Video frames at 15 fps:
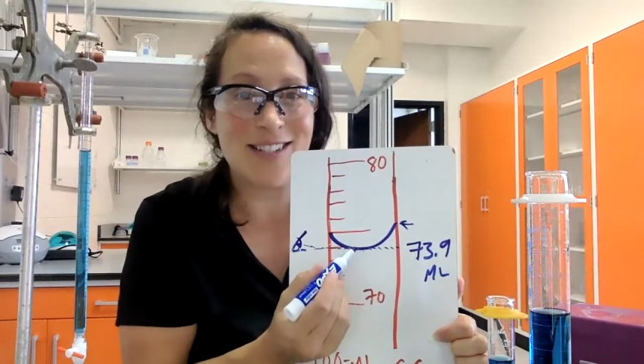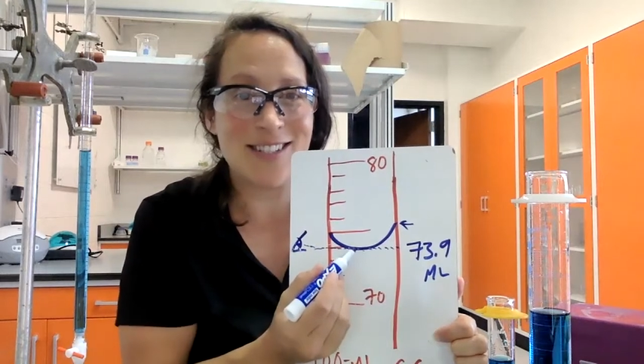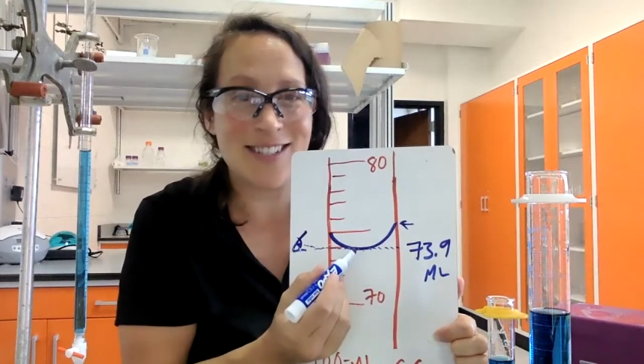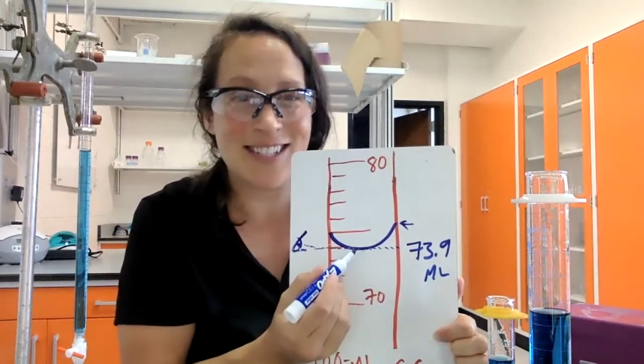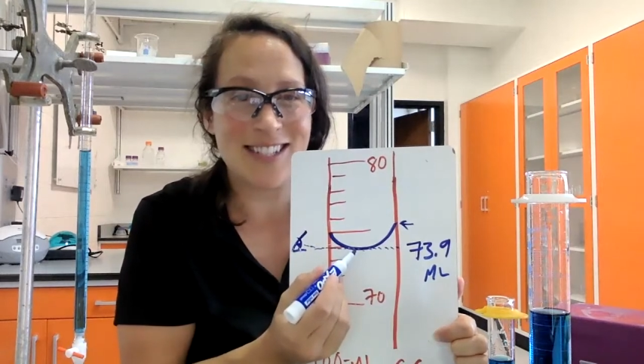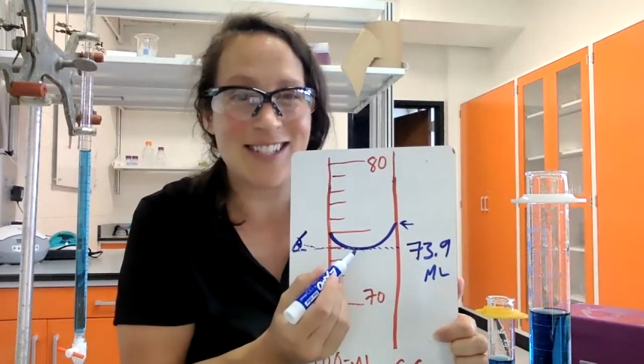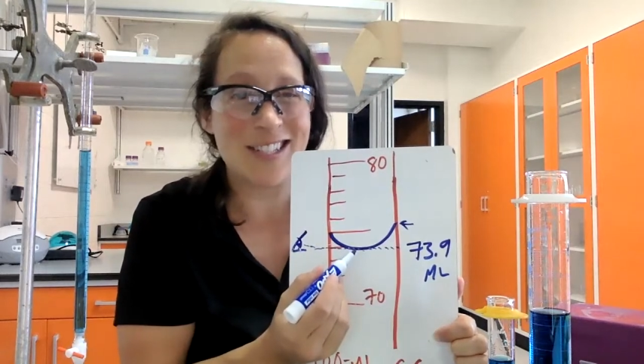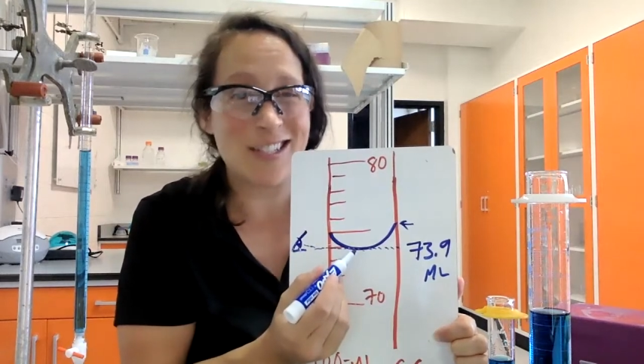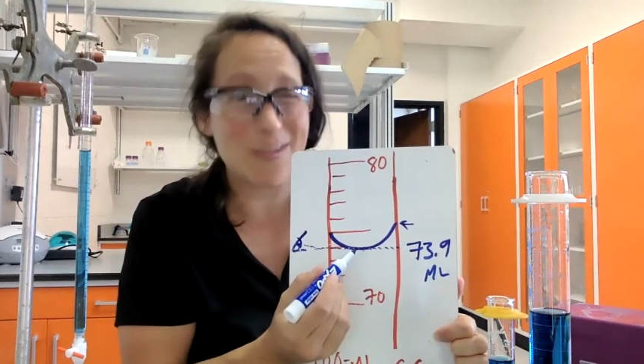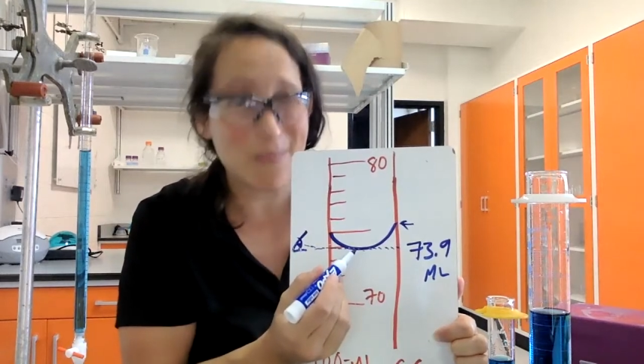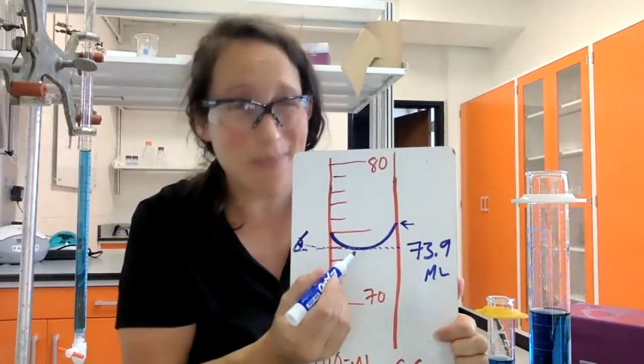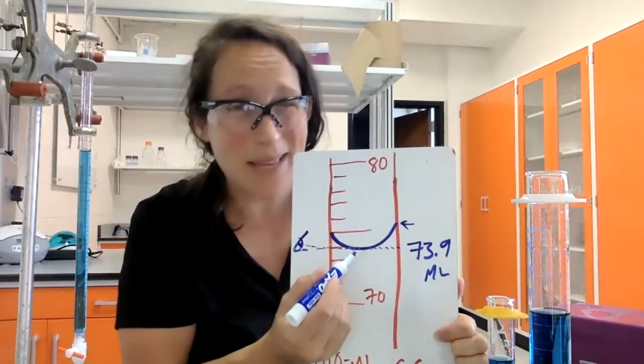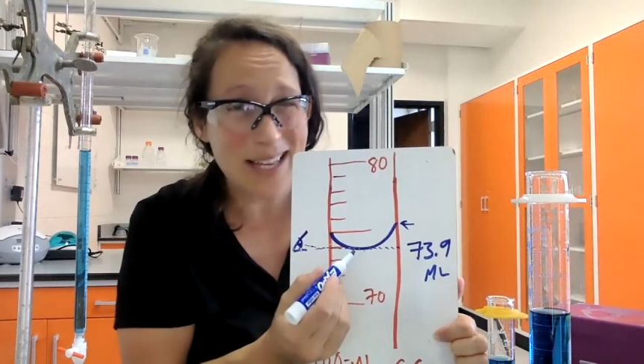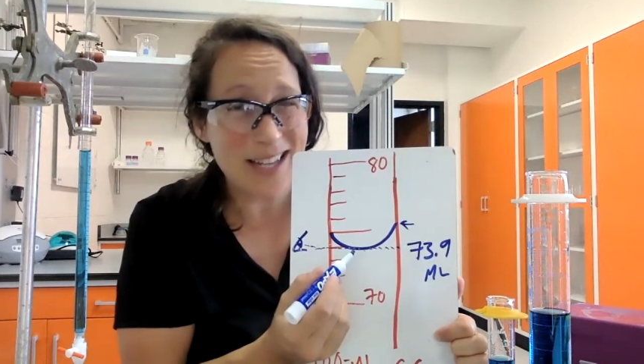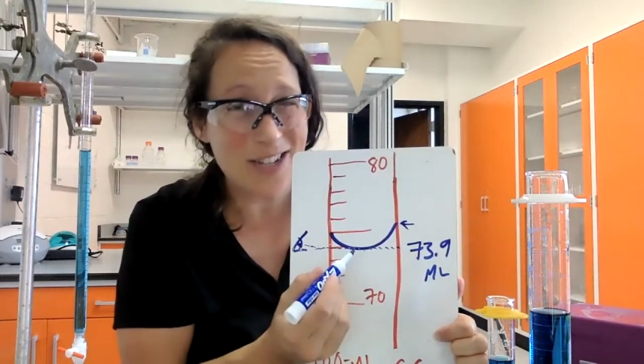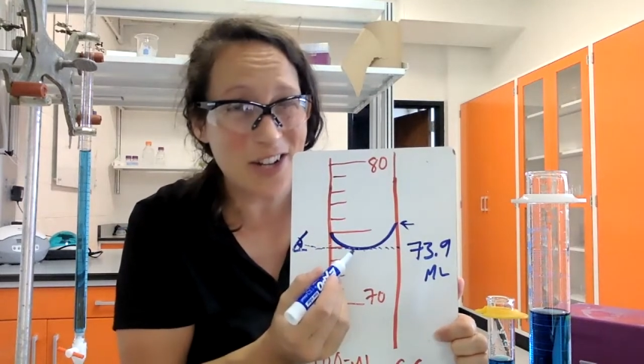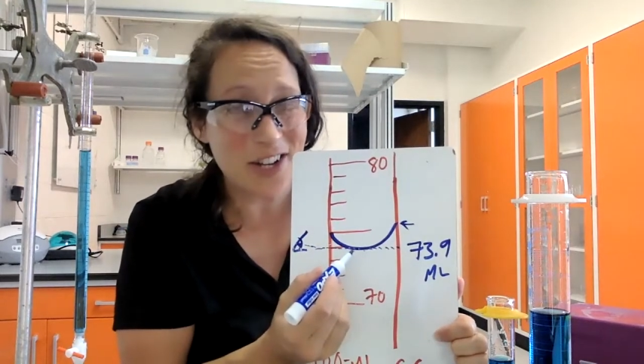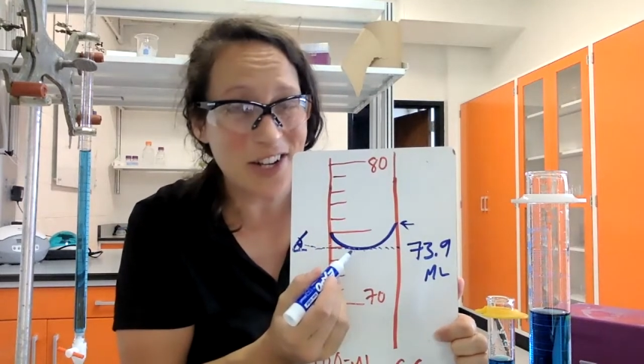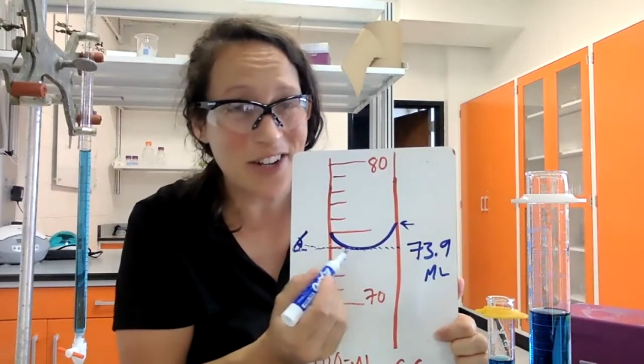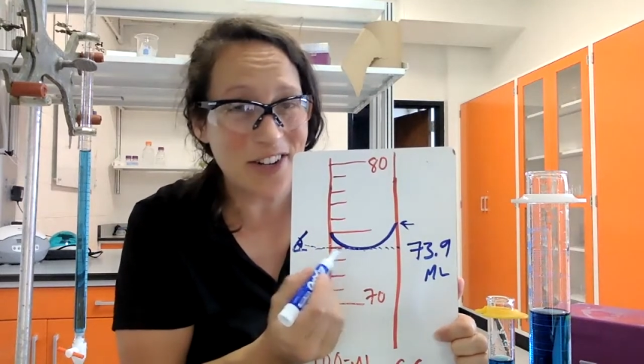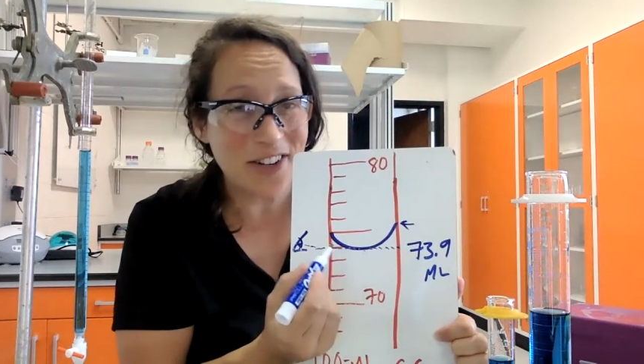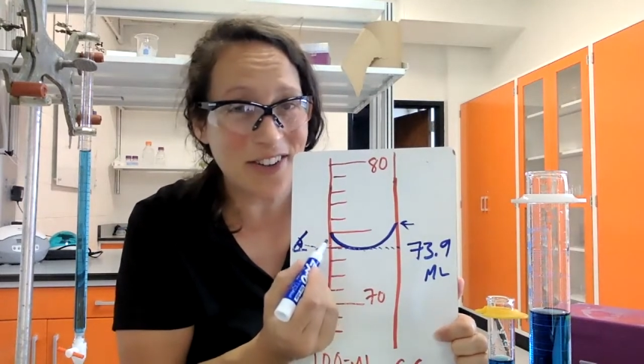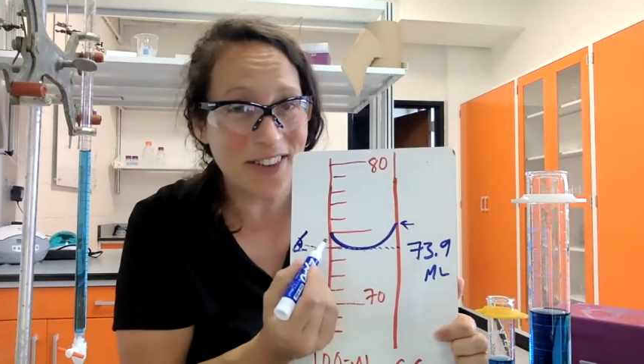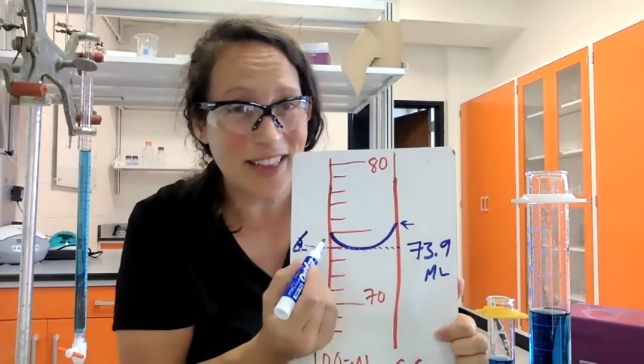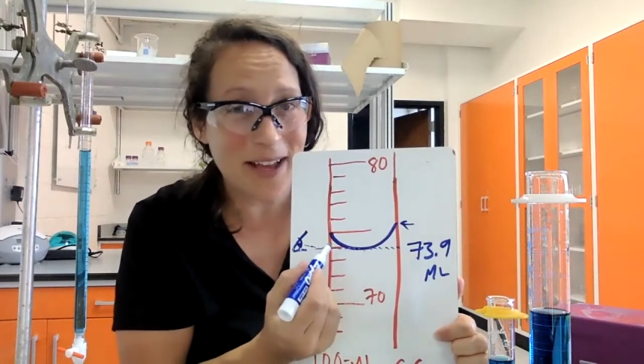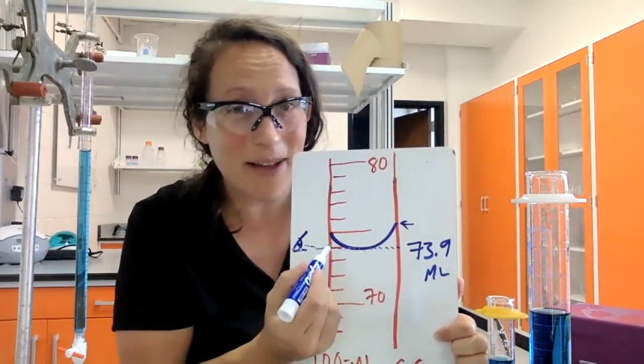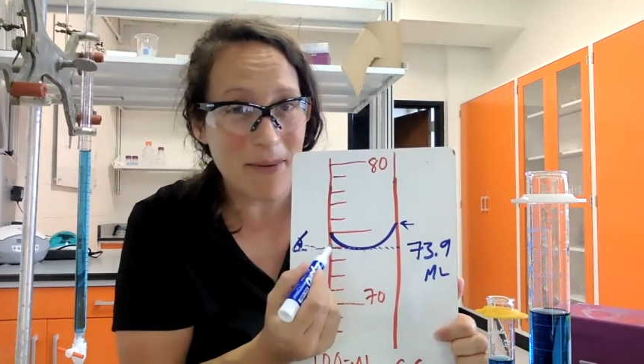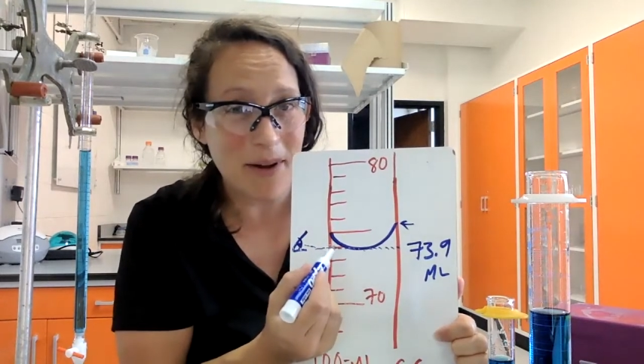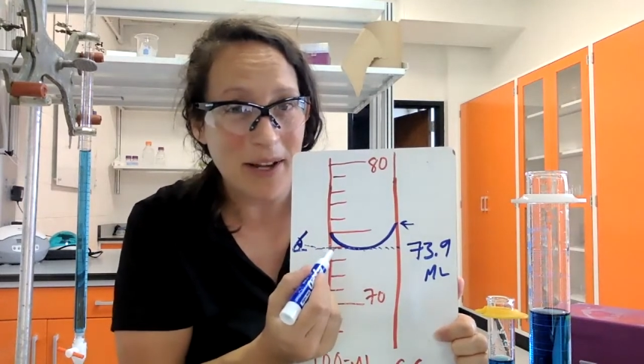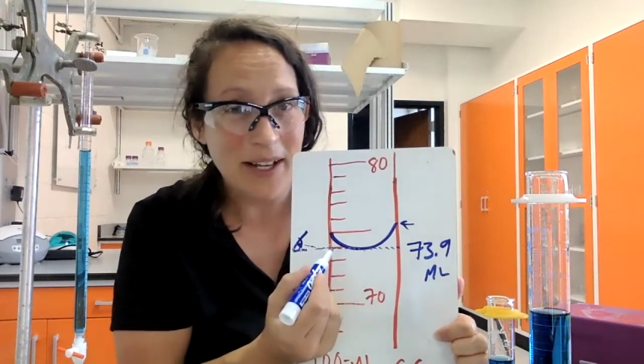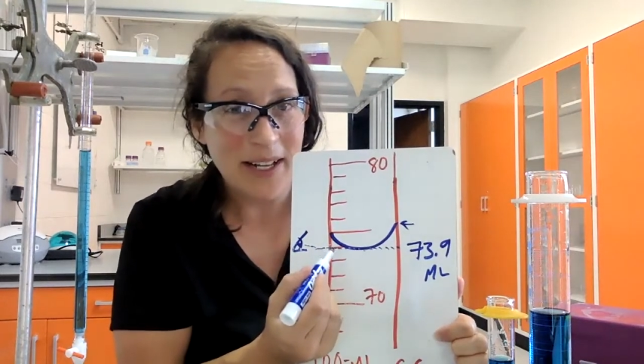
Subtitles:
just a smidge under that